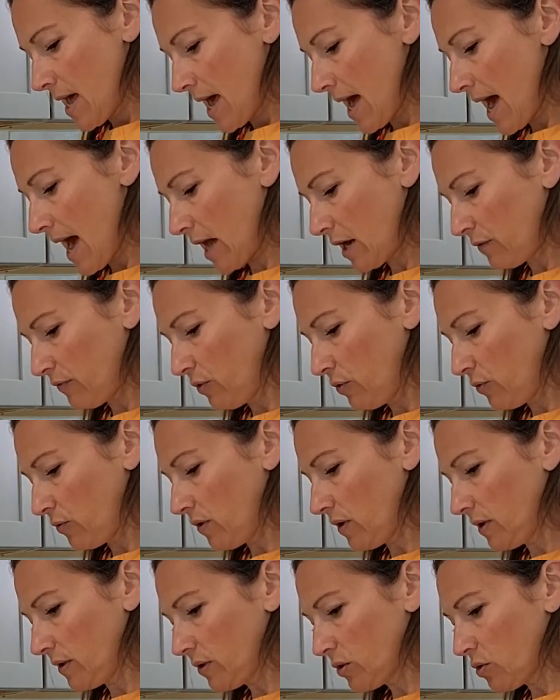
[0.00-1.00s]
add a few
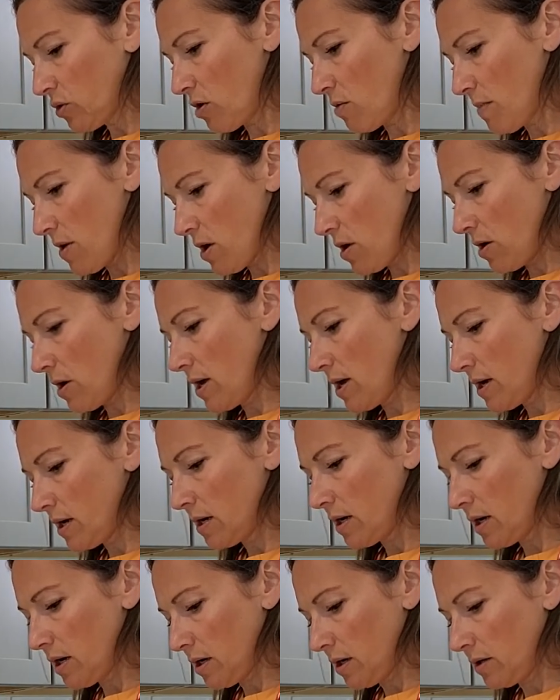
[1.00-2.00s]
things to our marinade
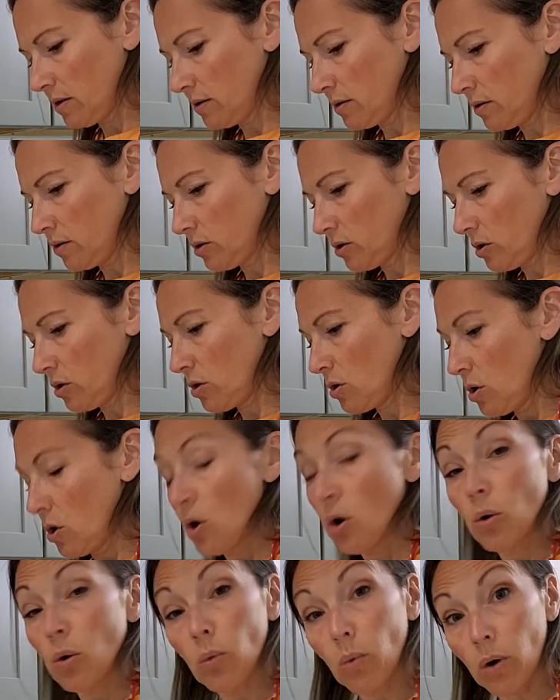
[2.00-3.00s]
and
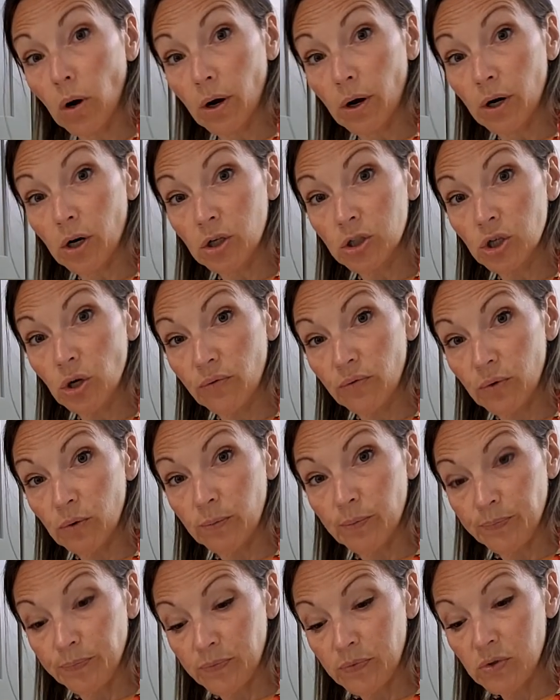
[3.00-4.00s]
work on our tofu.
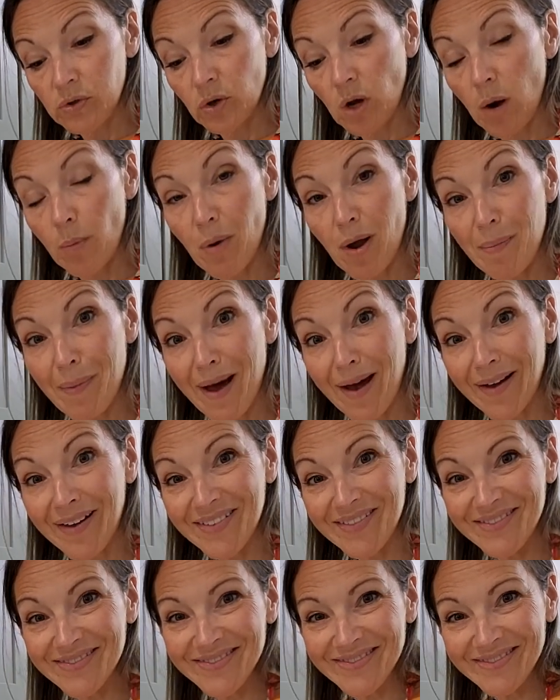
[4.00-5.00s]
So come right back.